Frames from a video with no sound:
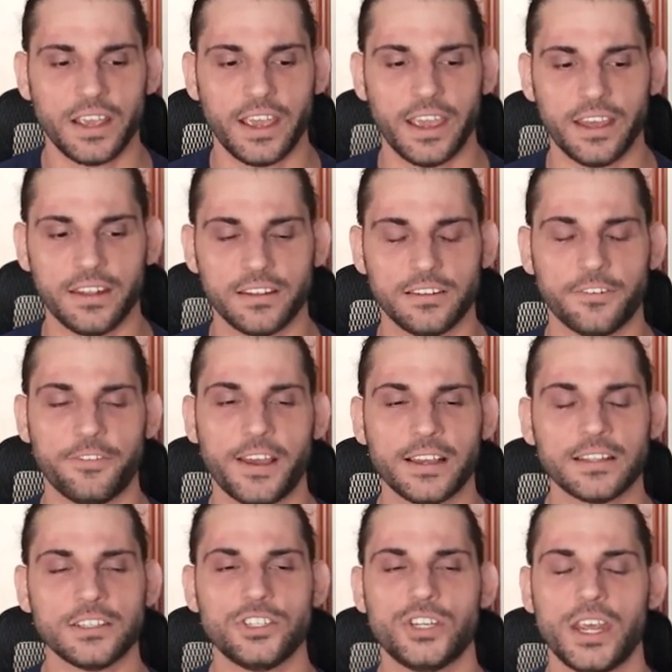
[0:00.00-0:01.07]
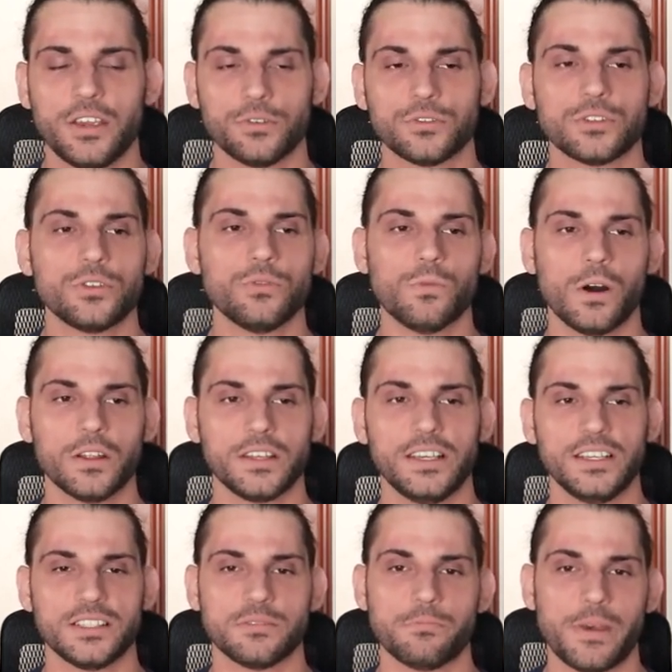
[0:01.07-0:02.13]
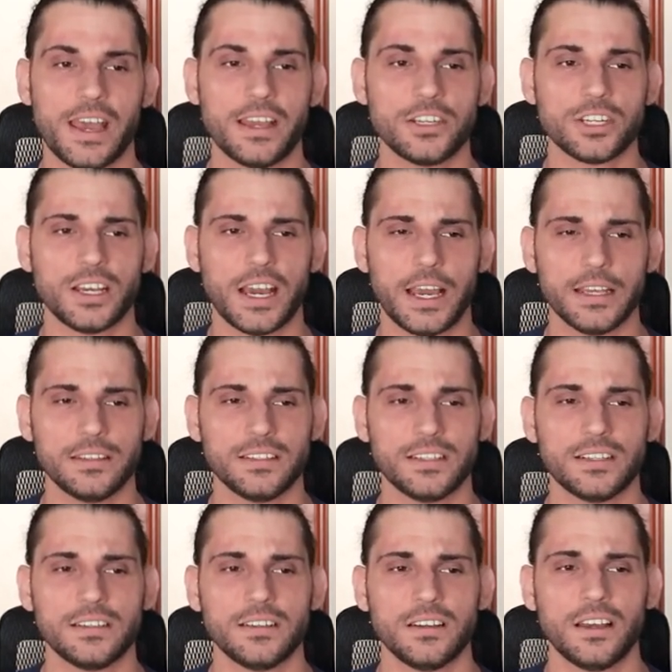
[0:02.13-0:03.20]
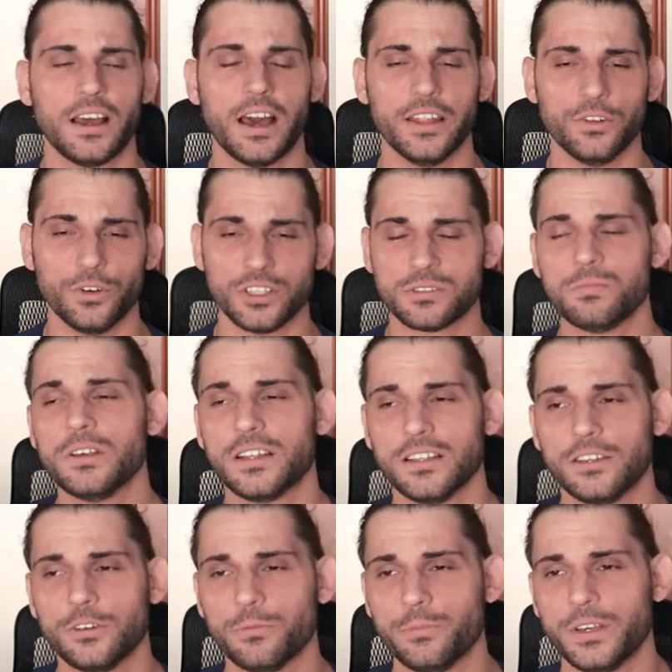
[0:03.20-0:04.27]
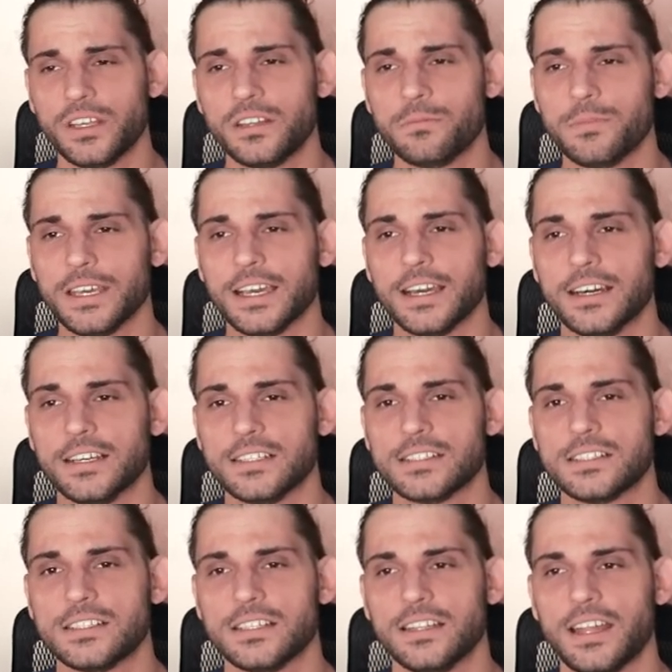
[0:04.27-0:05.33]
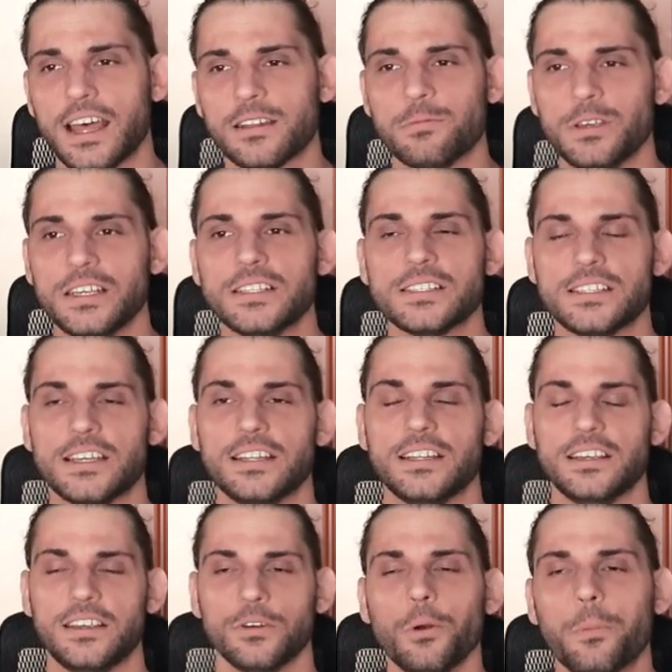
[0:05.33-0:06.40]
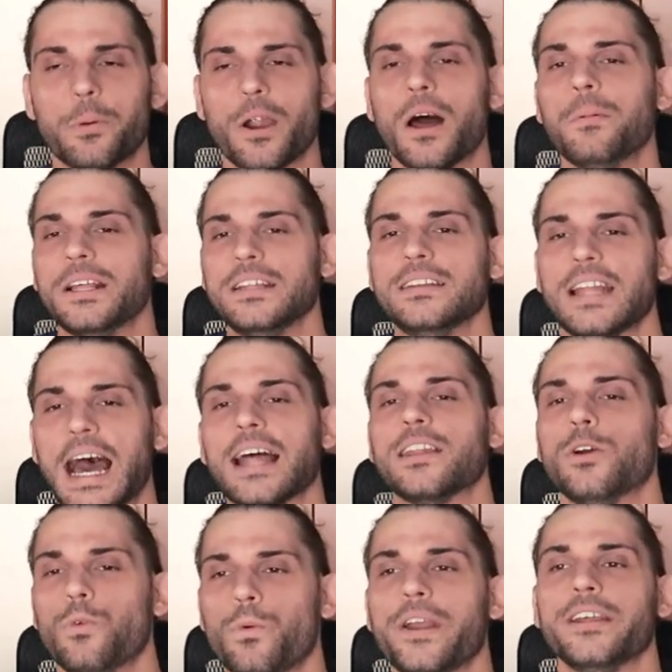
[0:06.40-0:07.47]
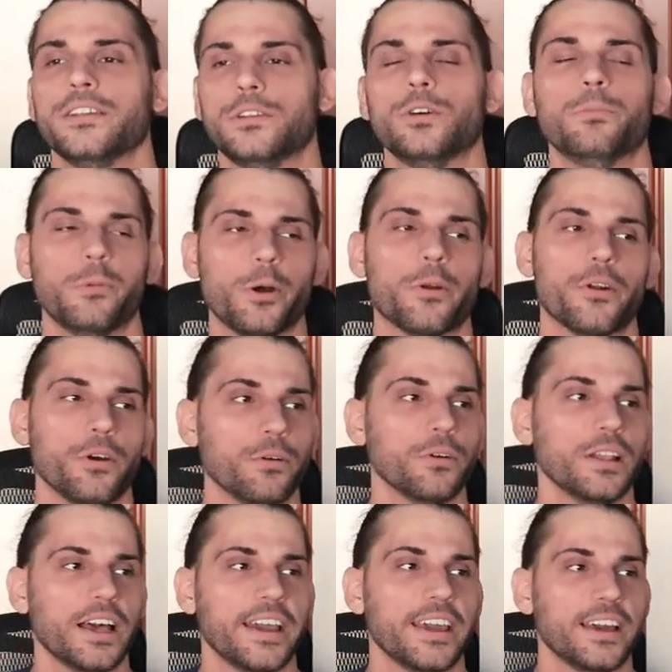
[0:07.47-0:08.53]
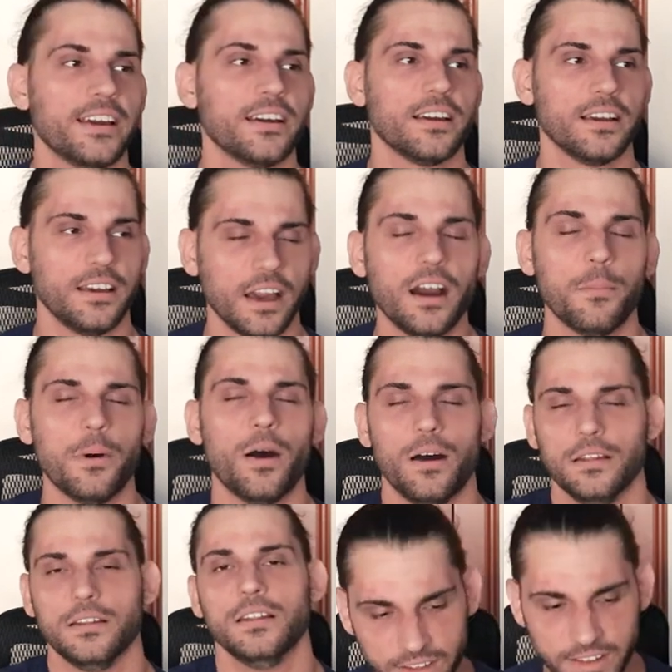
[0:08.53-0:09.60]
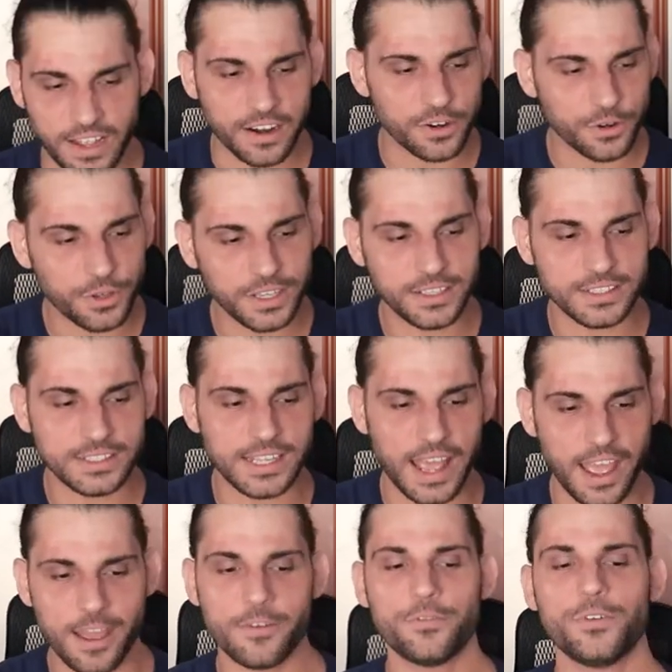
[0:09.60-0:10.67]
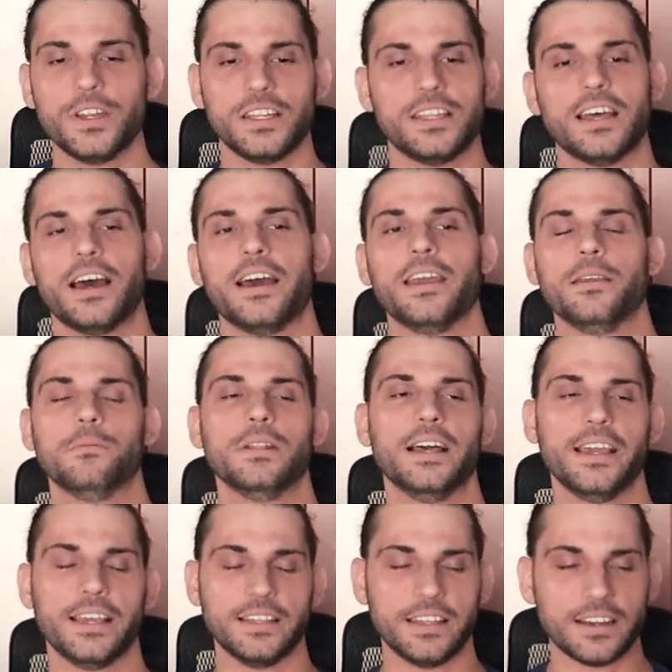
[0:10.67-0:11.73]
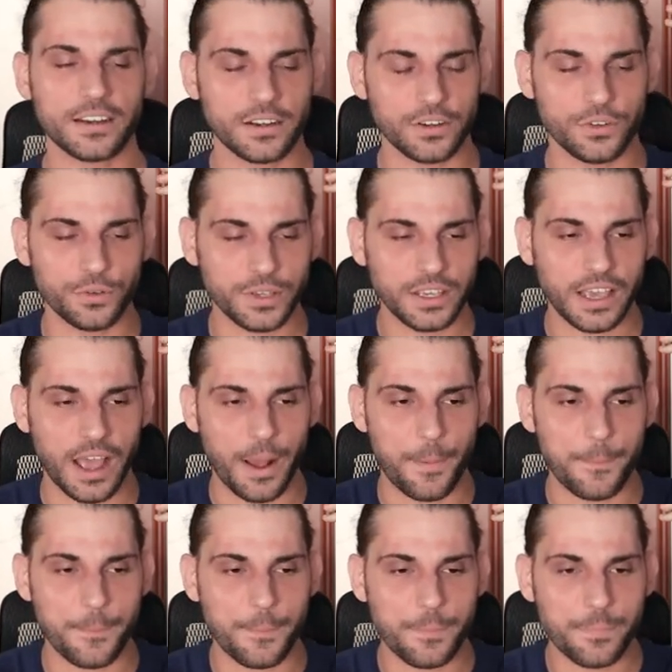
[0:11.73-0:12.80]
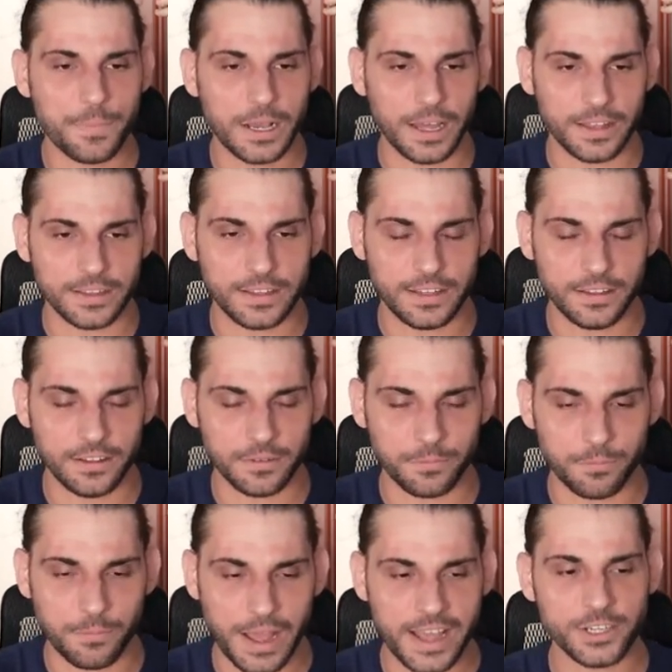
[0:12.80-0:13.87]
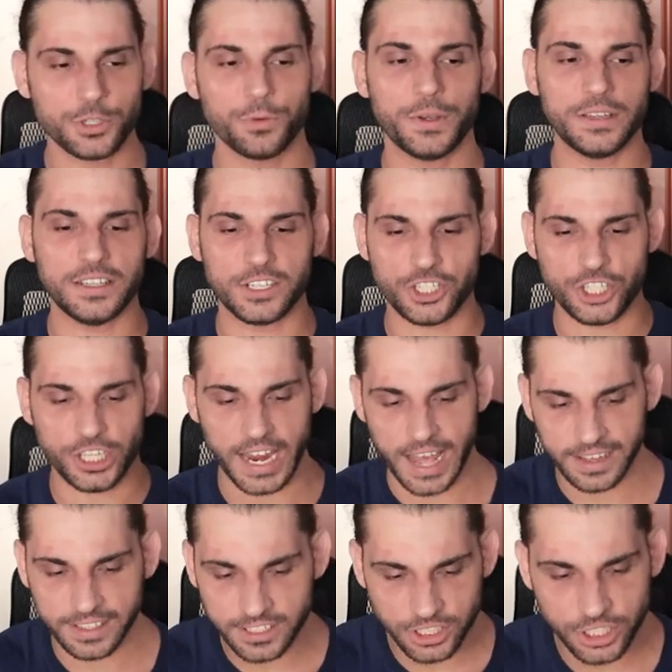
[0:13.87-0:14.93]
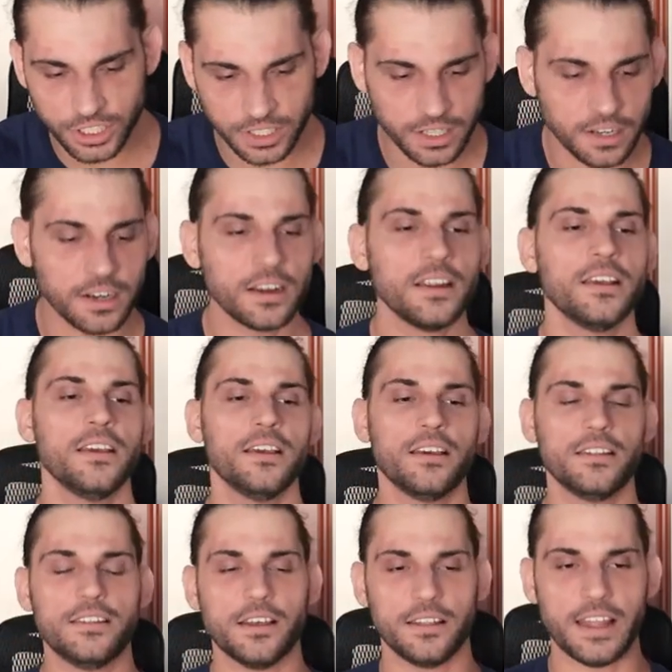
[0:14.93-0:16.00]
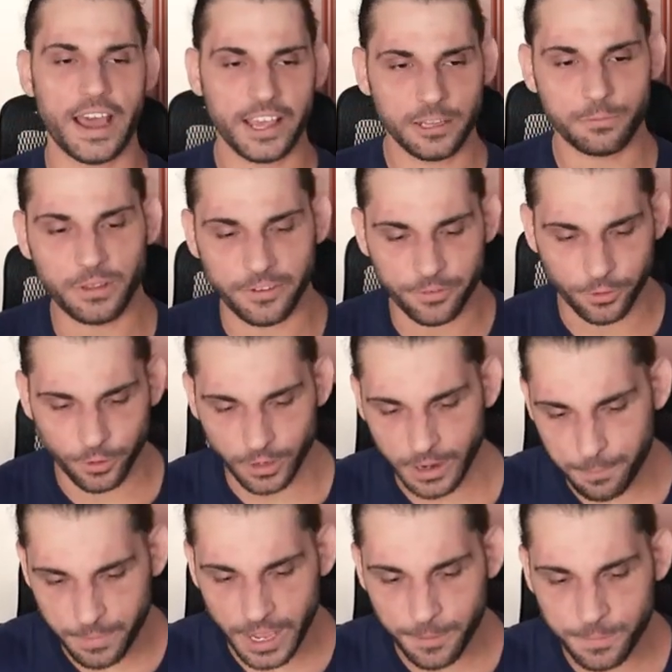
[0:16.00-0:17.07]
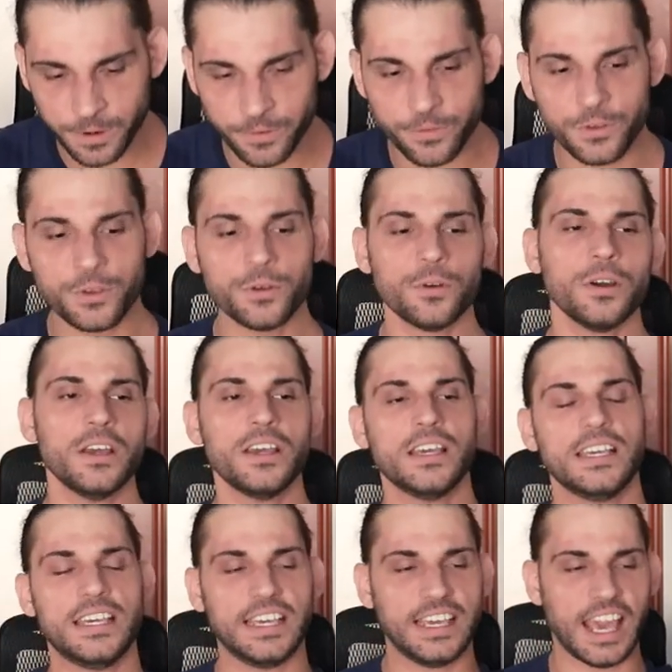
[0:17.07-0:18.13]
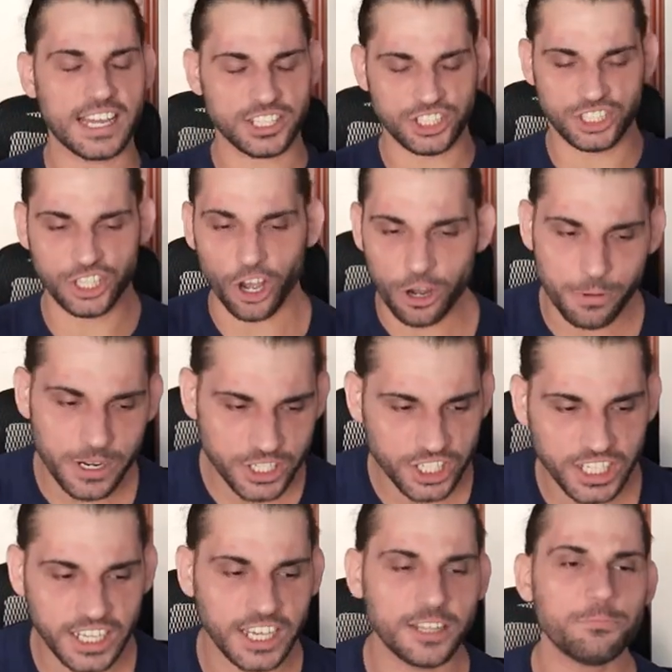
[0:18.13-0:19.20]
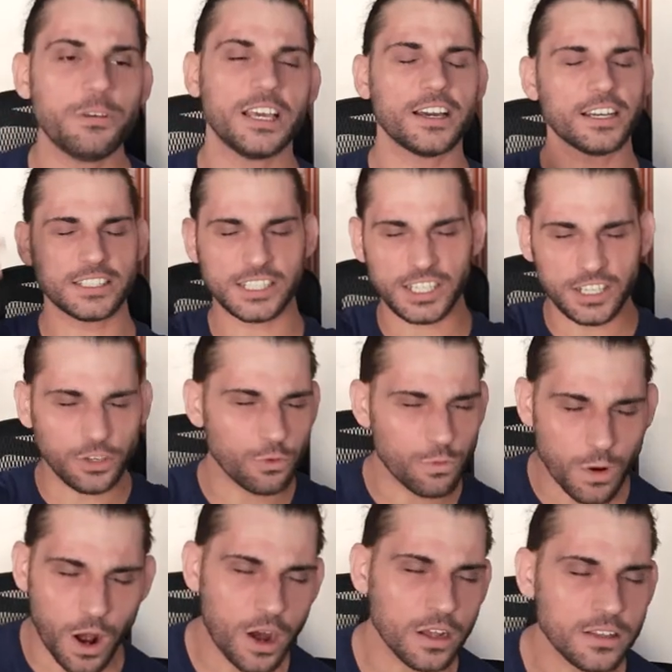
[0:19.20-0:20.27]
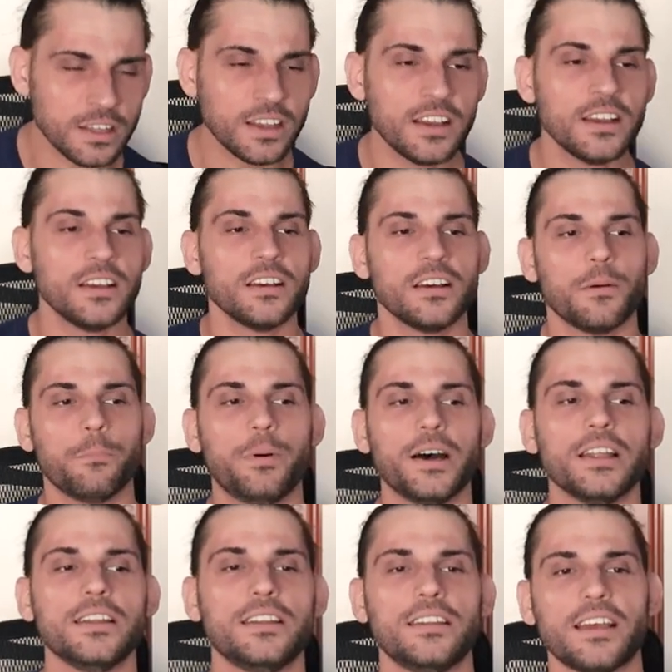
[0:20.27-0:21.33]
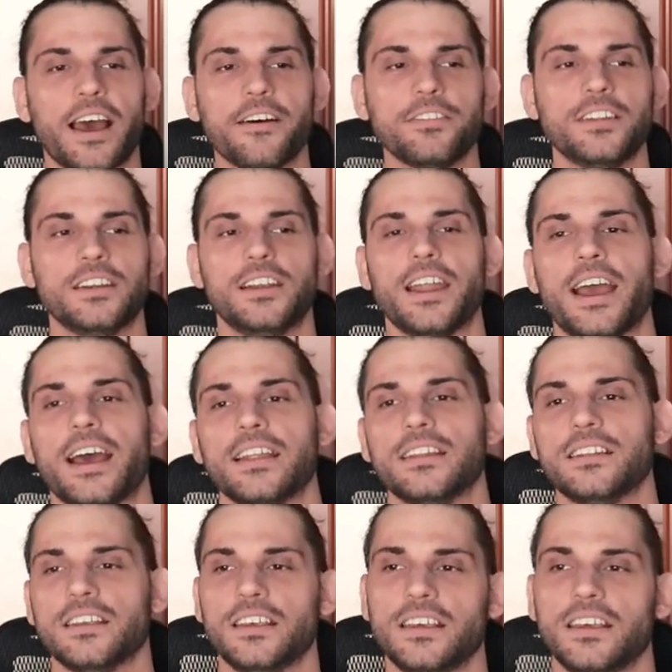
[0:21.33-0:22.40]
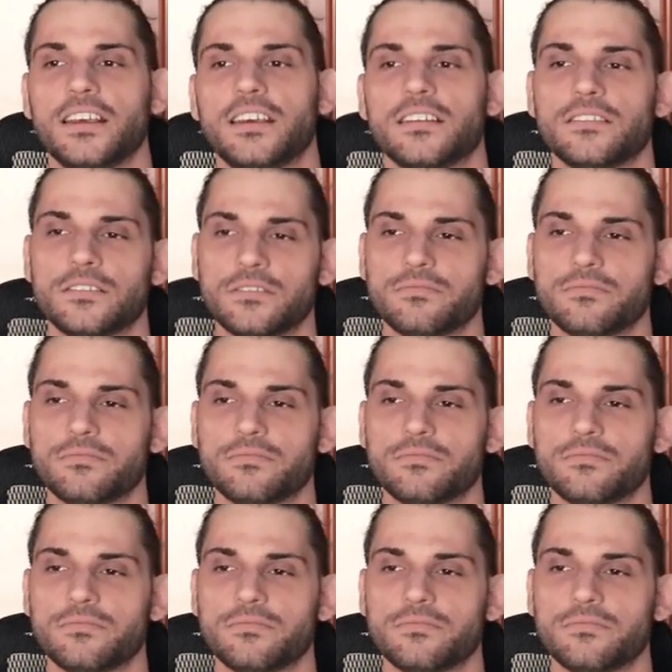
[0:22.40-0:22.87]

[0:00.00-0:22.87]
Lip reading: And the fact that Jey Uso won his match kinda annoys me a little bit, because that means that he'll probably not win tomorrow. Like, come on. They're doing this every time. Like, they're doing a match with the challenger the night before the pay-per-view. He gets so much heat because he won, but after that he